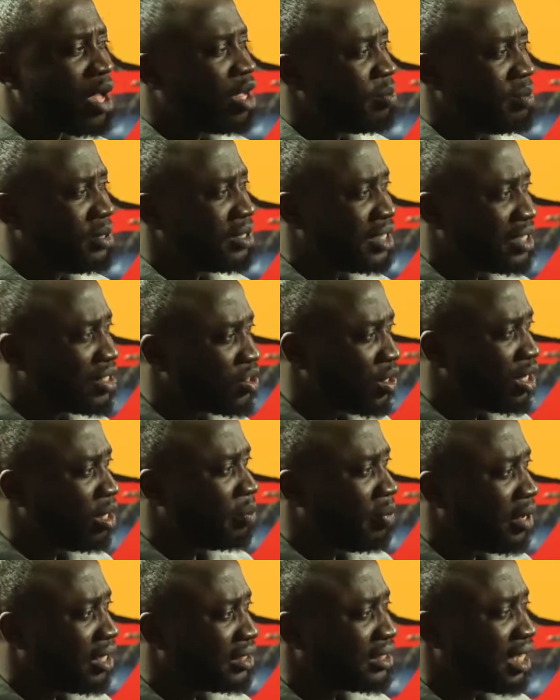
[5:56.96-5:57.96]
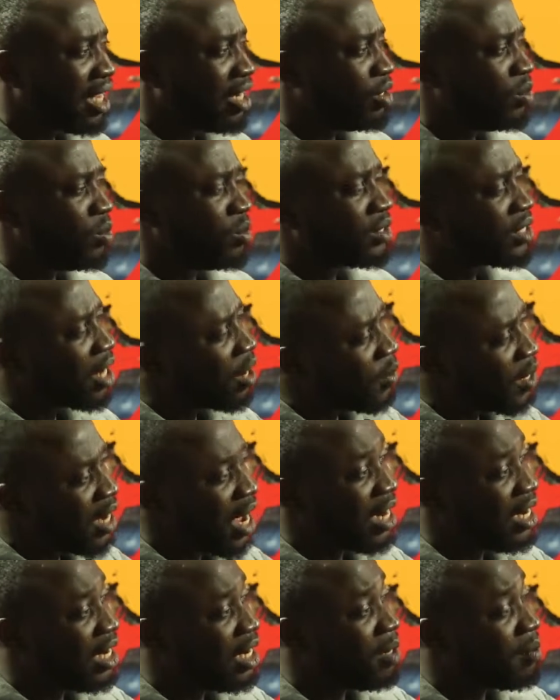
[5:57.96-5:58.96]
where he'll be sitting on the bench and you start
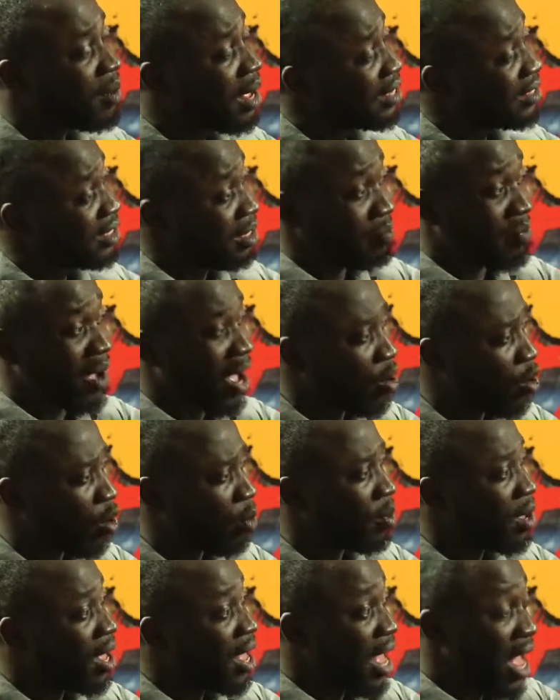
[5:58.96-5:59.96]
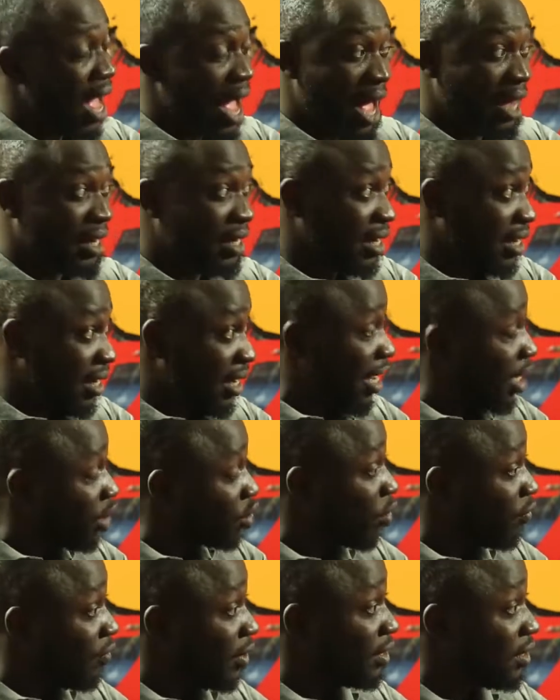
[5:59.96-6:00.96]
regarding him as a backup. At the
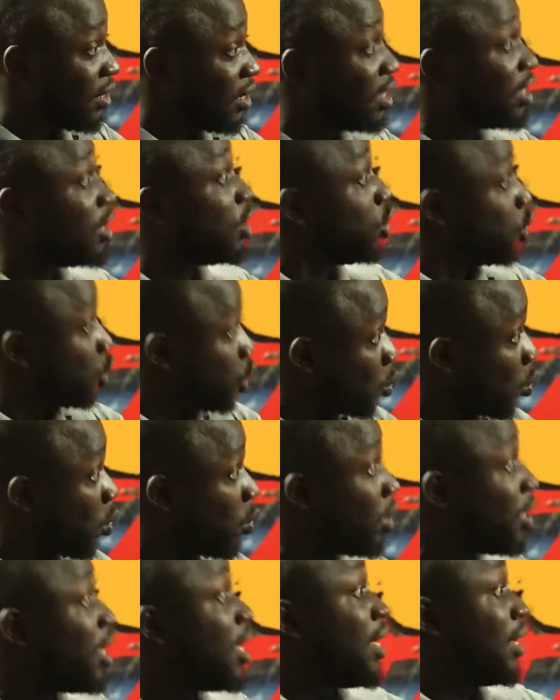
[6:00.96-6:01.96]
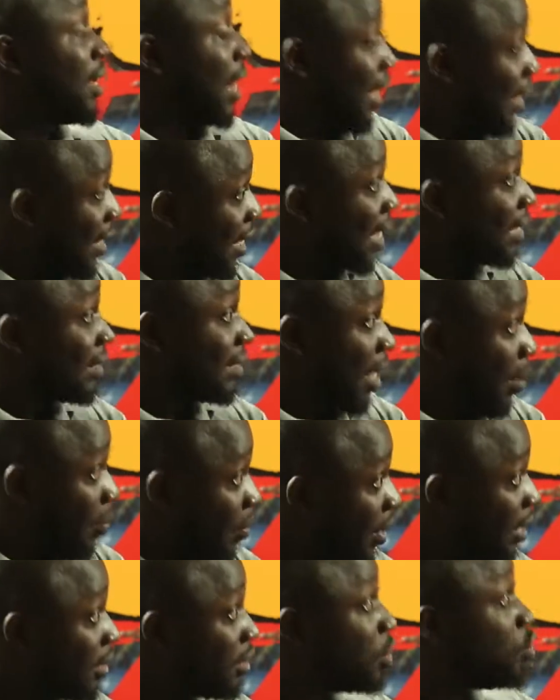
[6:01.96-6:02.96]
age of 18, he's shown that he has the
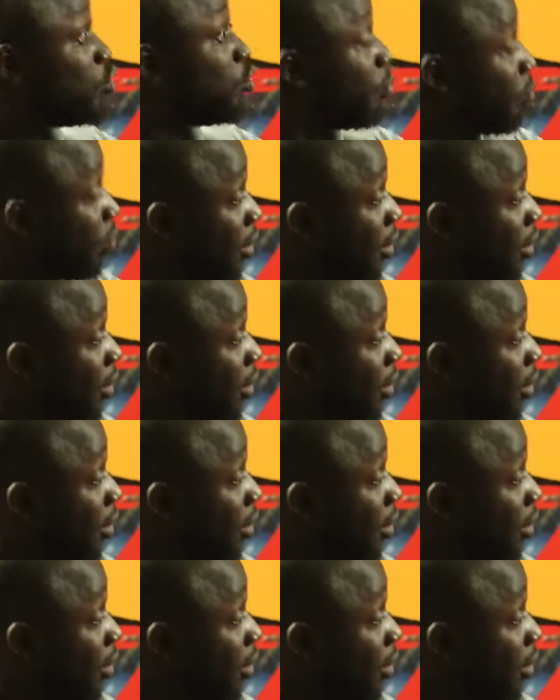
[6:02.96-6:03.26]
ability to